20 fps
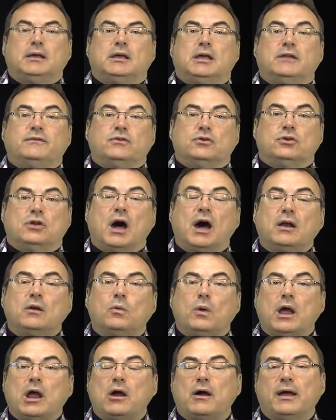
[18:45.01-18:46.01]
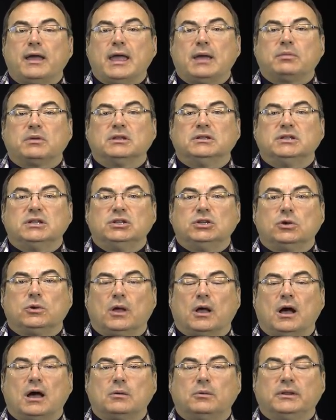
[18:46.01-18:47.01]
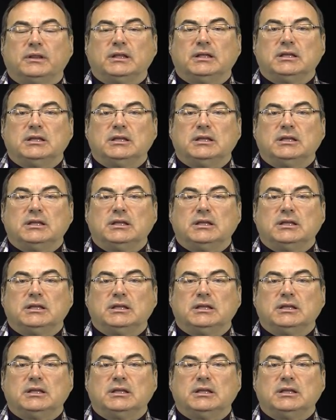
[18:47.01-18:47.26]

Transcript: If you're not aware, I am continuing on with the